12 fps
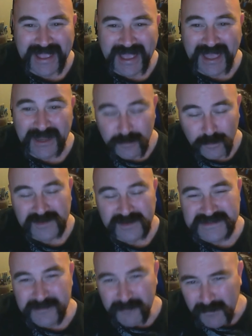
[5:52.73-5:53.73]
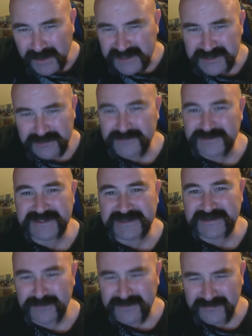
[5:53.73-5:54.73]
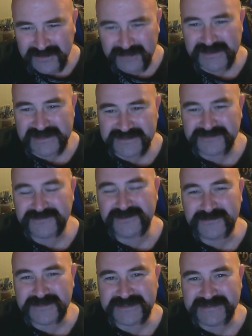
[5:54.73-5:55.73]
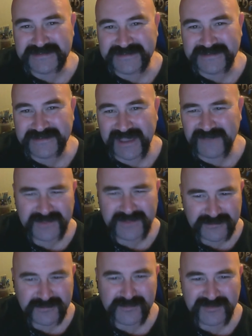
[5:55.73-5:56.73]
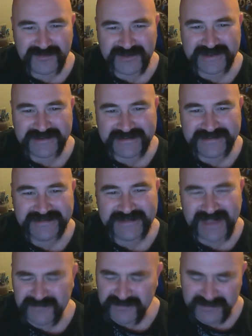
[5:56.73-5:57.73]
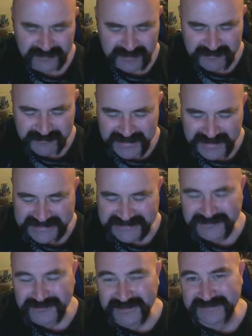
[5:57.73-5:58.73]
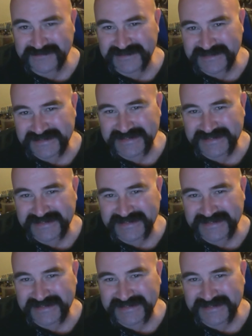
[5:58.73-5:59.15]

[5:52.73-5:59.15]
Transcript: and worked much closer with feminist groups, everything would be fine. Everything would be better all round.